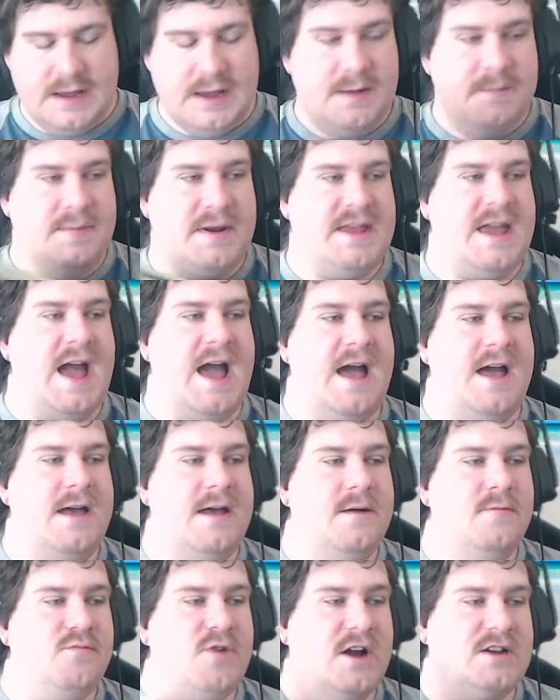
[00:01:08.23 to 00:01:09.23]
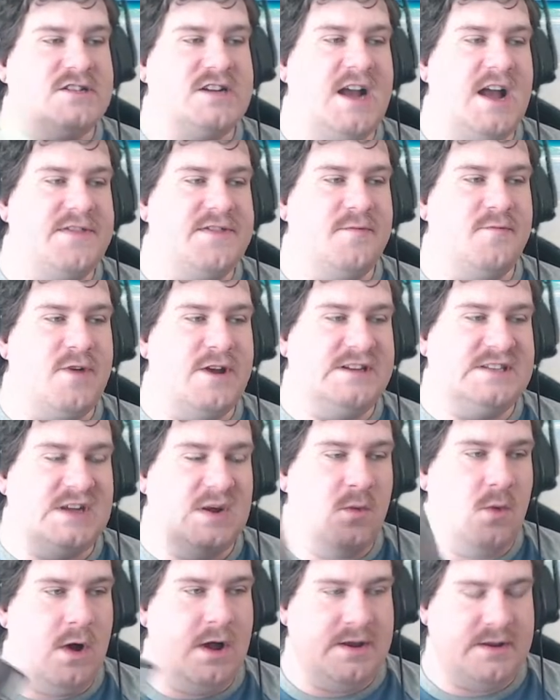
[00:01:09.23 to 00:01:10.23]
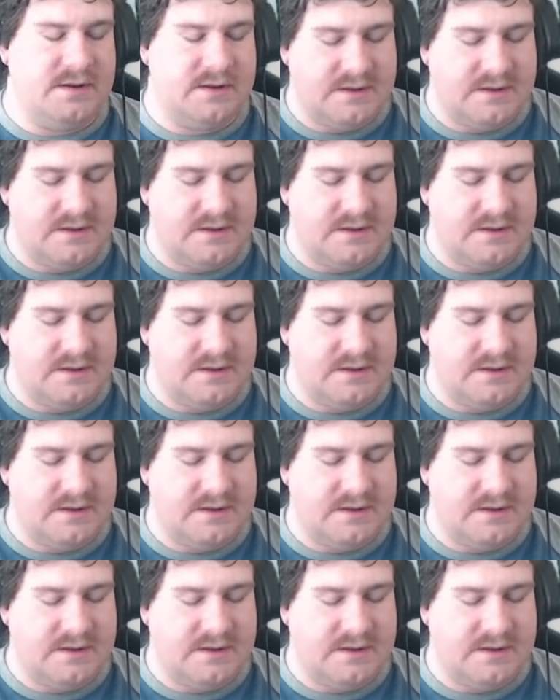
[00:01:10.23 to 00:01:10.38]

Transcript: But yeah, Project Gotham Racing 1,